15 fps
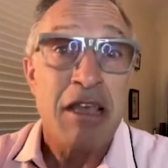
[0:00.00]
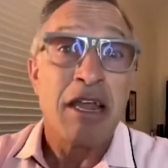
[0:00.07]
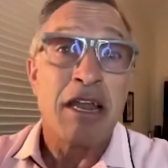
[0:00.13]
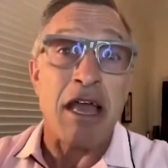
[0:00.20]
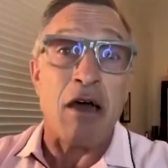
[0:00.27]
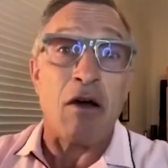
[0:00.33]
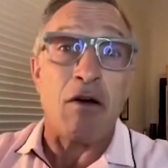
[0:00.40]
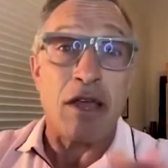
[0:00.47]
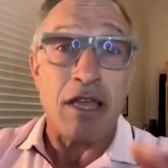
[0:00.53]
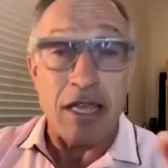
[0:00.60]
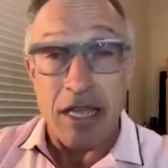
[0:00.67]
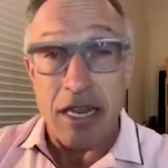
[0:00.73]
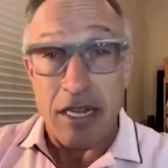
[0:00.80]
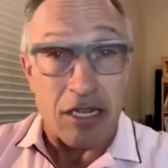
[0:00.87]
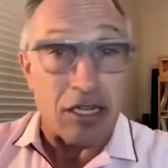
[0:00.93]
Now,
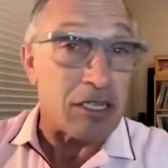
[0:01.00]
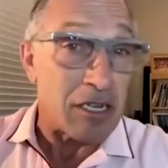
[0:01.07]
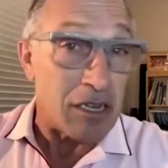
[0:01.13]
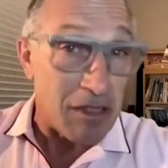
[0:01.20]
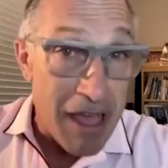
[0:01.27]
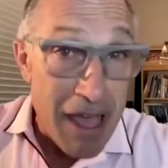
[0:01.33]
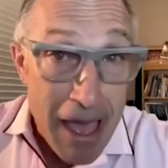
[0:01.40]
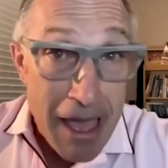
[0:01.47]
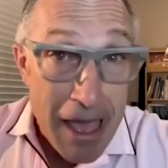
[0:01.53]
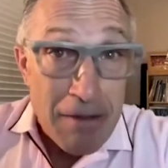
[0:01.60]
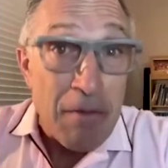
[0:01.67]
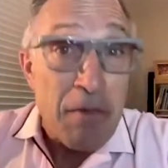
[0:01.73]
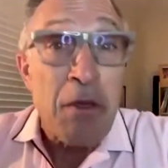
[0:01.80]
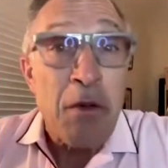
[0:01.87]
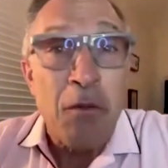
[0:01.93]
in addition to that,
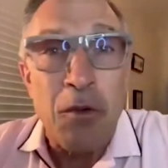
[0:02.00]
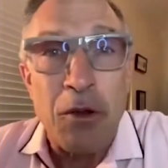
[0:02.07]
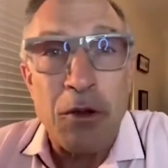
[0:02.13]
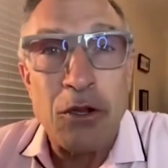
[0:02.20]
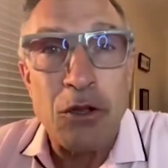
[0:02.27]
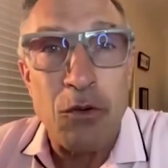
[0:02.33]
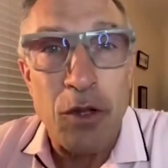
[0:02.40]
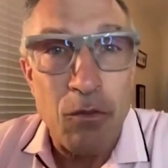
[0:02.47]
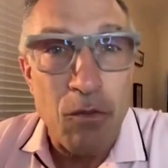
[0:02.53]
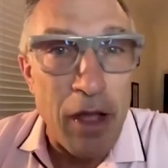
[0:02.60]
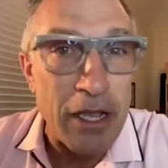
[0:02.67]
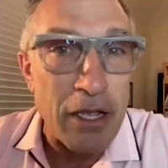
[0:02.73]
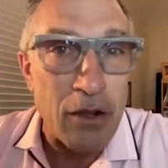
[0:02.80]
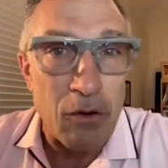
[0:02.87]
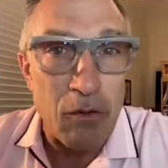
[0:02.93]
we're doing
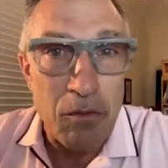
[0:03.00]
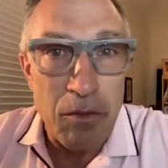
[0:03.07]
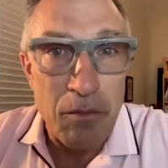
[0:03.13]
regular